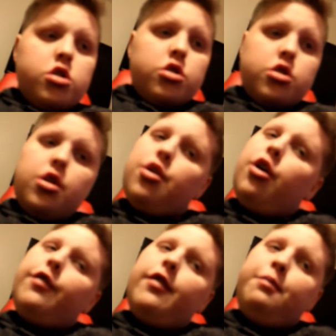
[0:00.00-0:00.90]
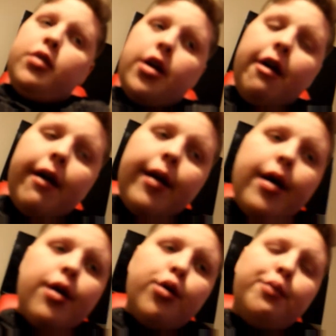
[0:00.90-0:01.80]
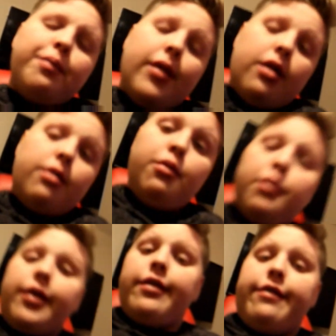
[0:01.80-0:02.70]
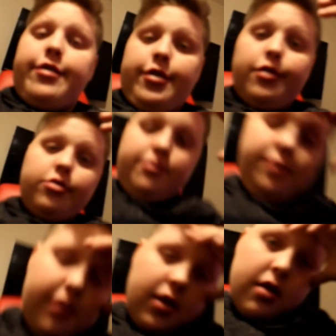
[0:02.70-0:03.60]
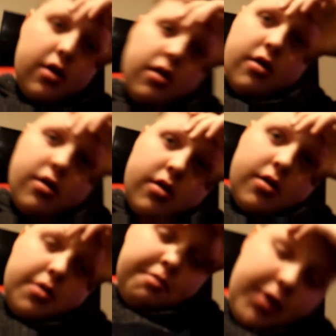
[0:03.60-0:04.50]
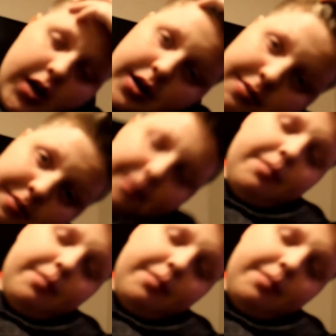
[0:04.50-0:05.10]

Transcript: So if I'm blurry right now, I don't know what I'm going to do. But